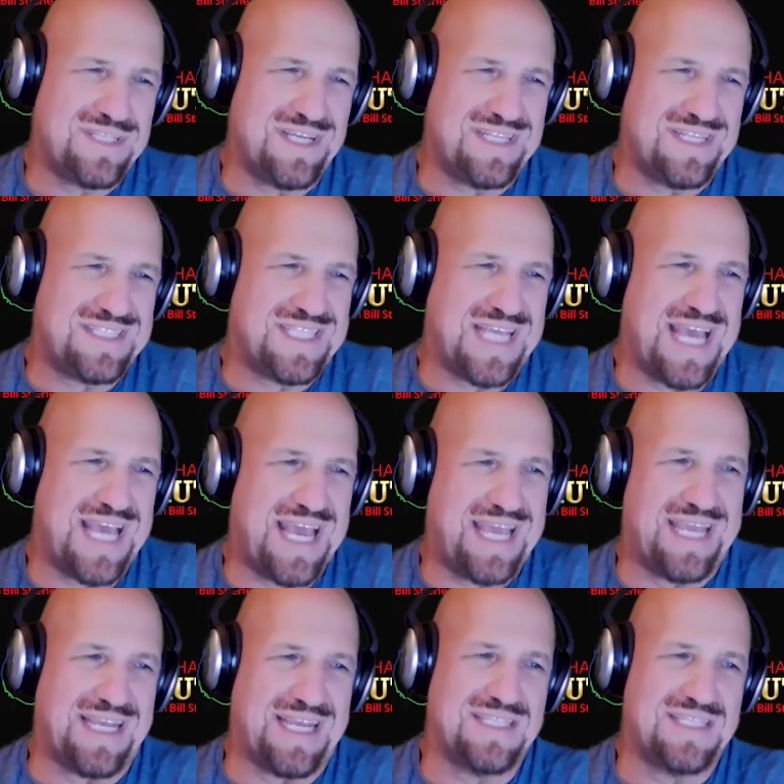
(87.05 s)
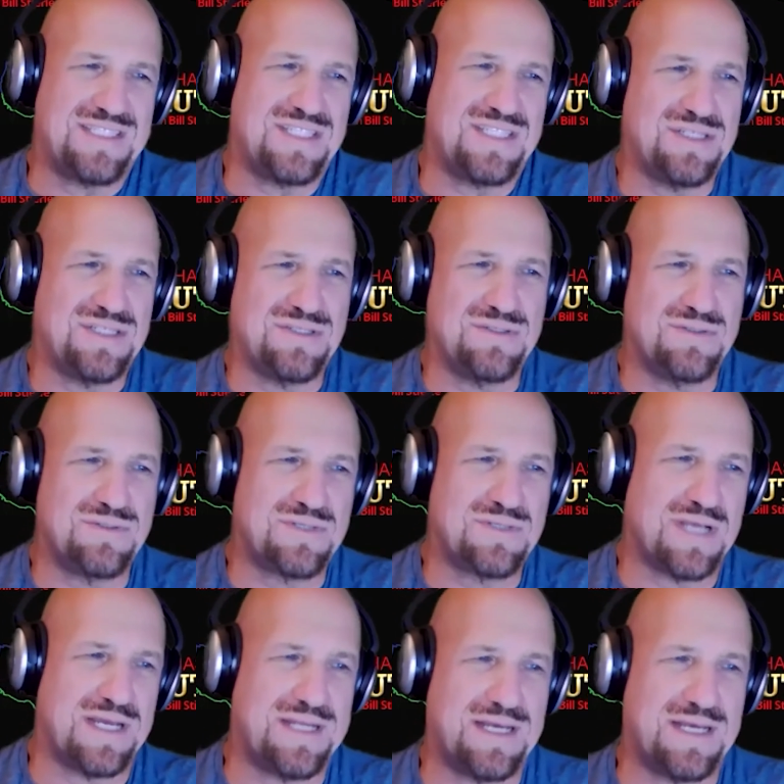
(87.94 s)
going to take to
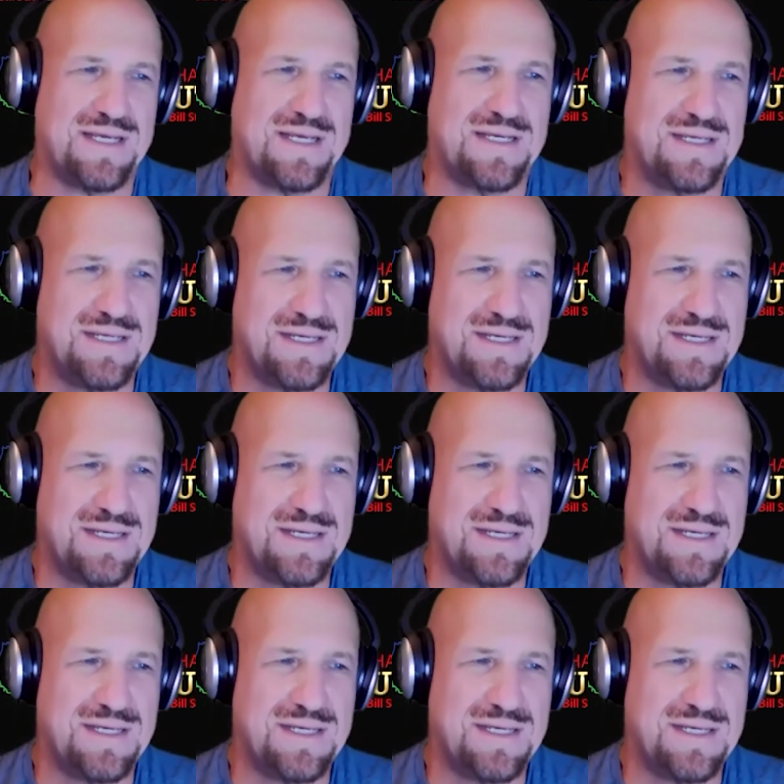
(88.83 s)
kind of